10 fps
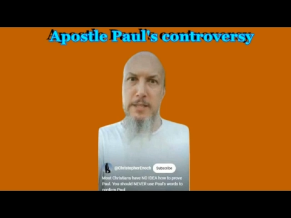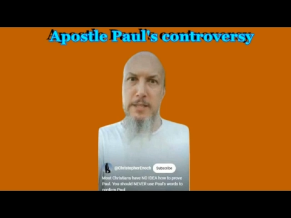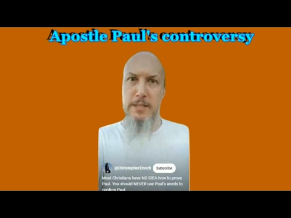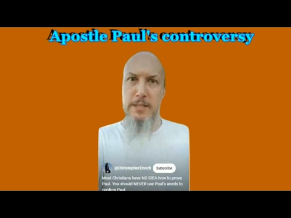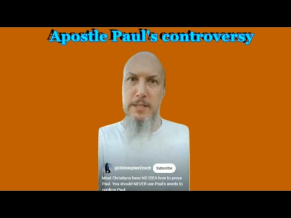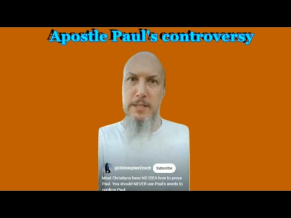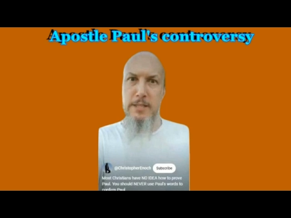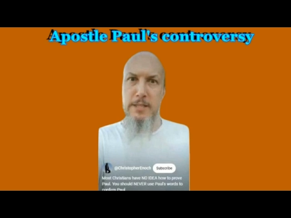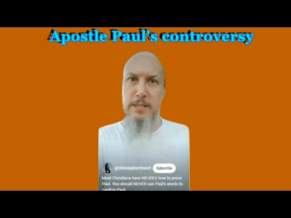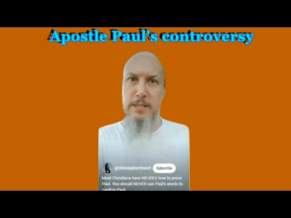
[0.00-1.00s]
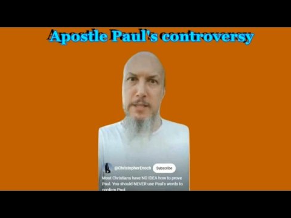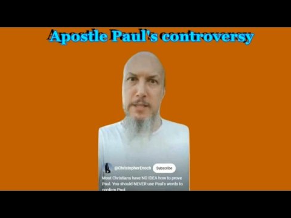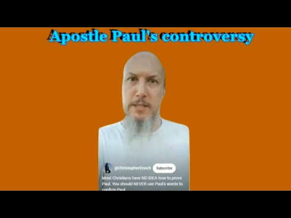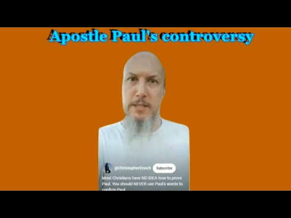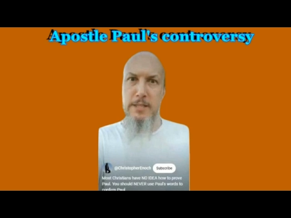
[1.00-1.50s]

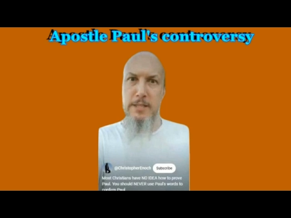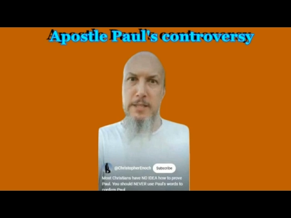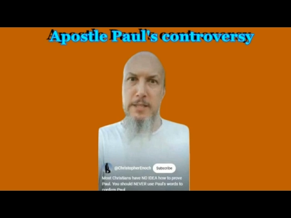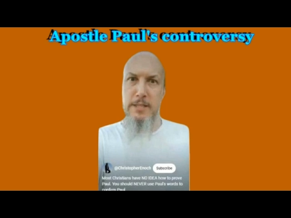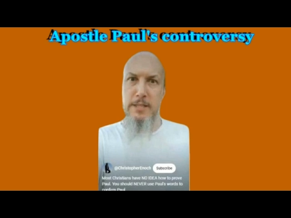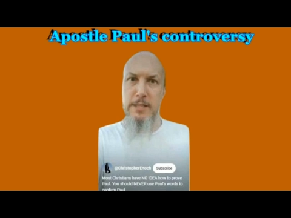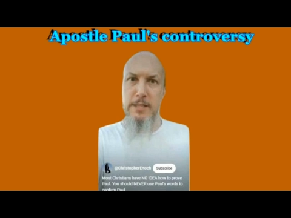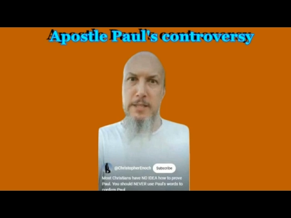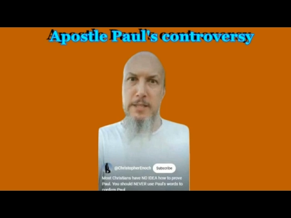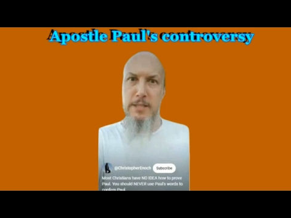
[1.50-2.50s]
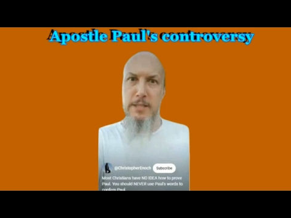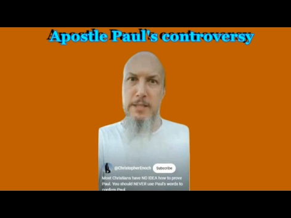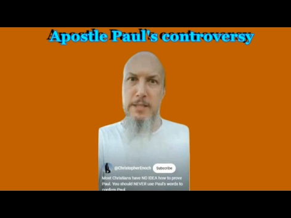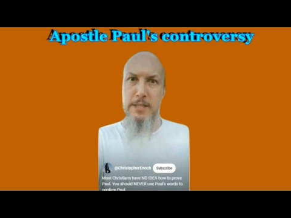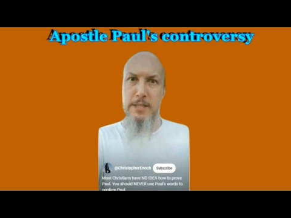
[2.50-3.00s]

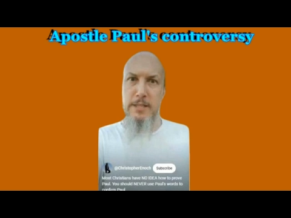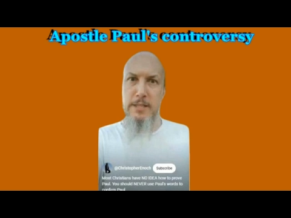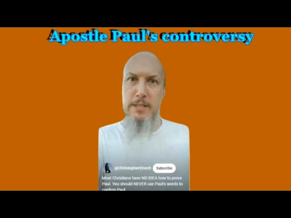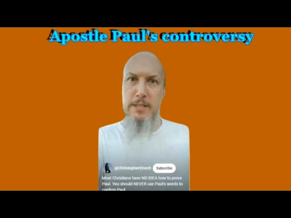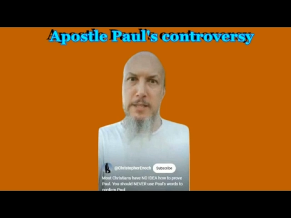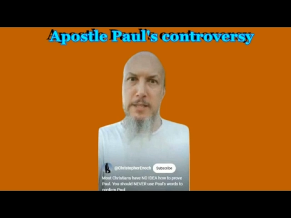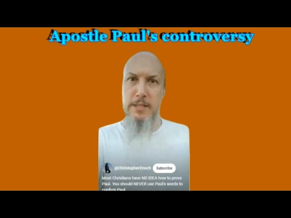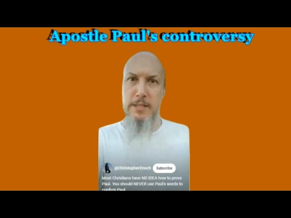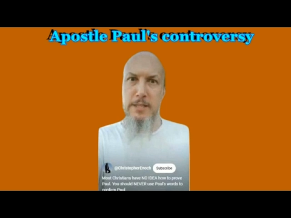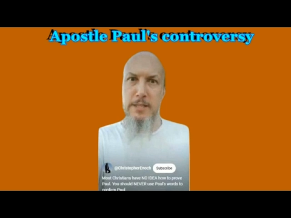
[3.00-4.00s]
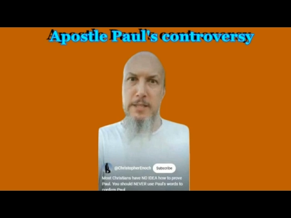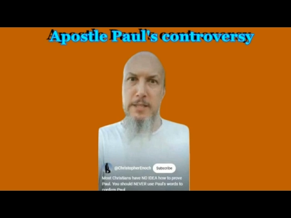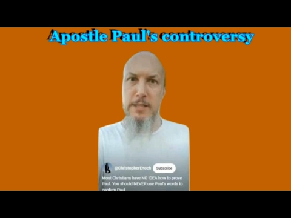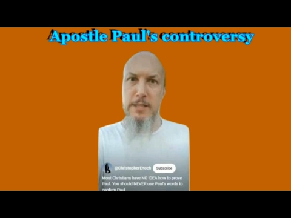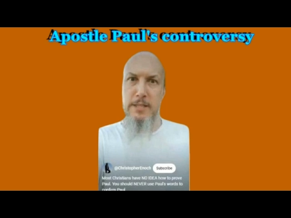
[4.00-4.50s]

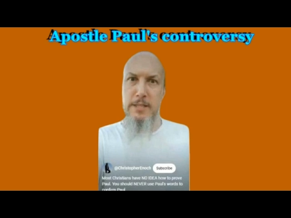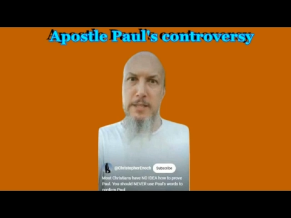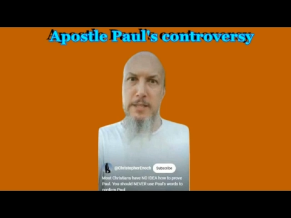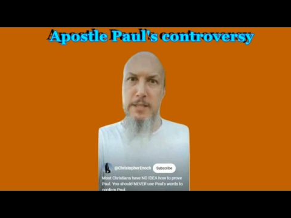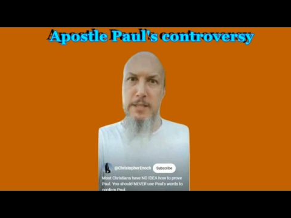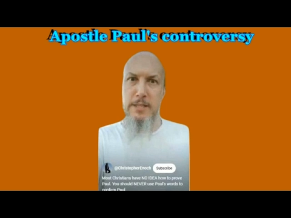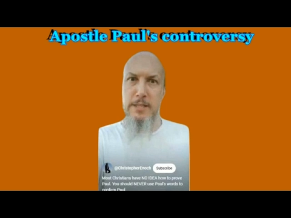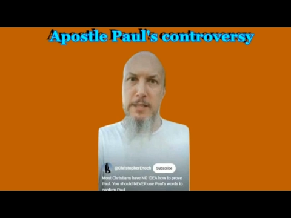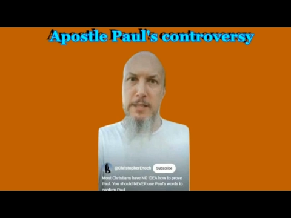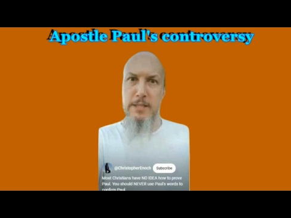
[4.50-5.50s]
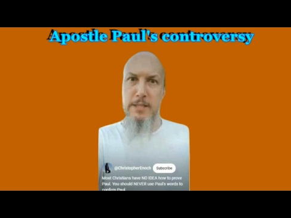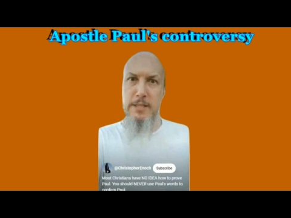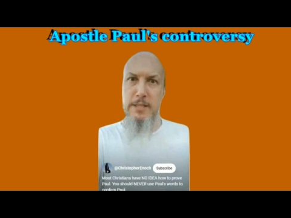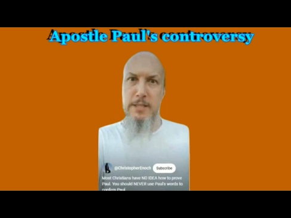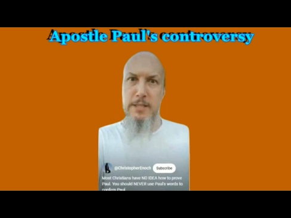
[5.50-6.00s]

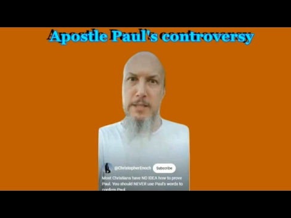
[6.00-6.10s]
[no speech]